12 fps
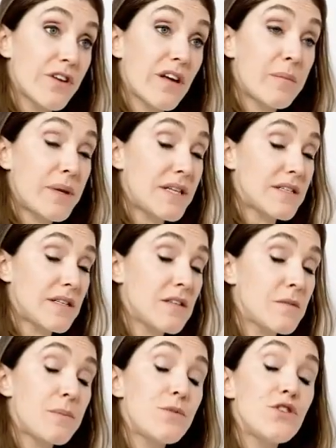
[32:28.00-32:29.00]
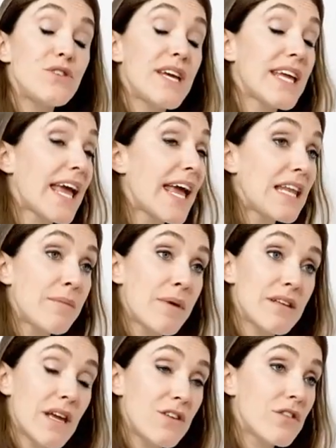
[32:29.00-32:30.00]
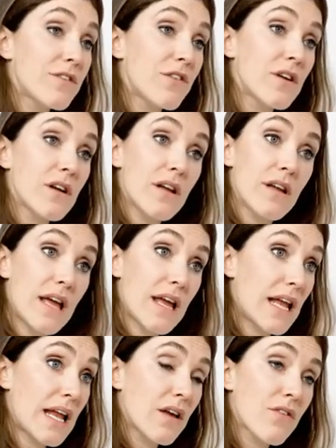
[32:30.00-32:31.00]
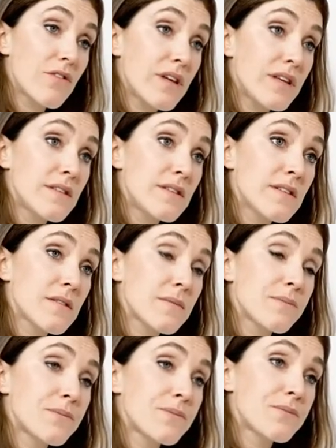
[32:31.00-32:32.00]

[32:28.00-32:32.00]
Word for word: for your diabetes. Do you take any medications for any other reasons?